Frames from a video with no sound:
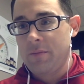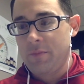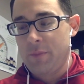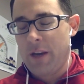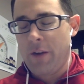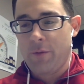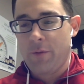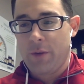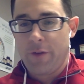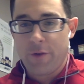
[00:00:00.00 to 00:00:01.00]
But
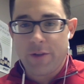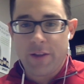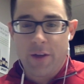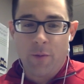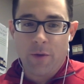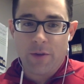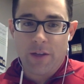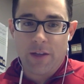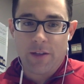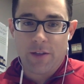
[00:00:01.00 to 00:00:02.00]
when I first did the
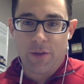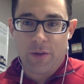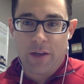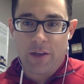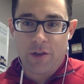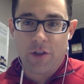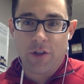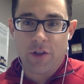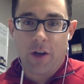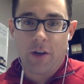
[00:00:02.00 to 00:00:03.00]
homeostasis screen, she
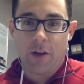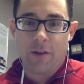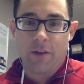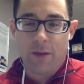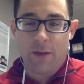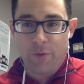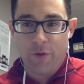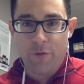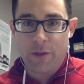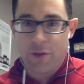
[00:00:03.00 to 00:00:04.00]
saw that
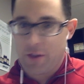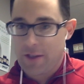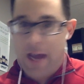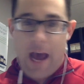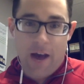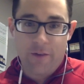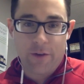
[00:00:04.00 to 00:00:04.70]
improvement just after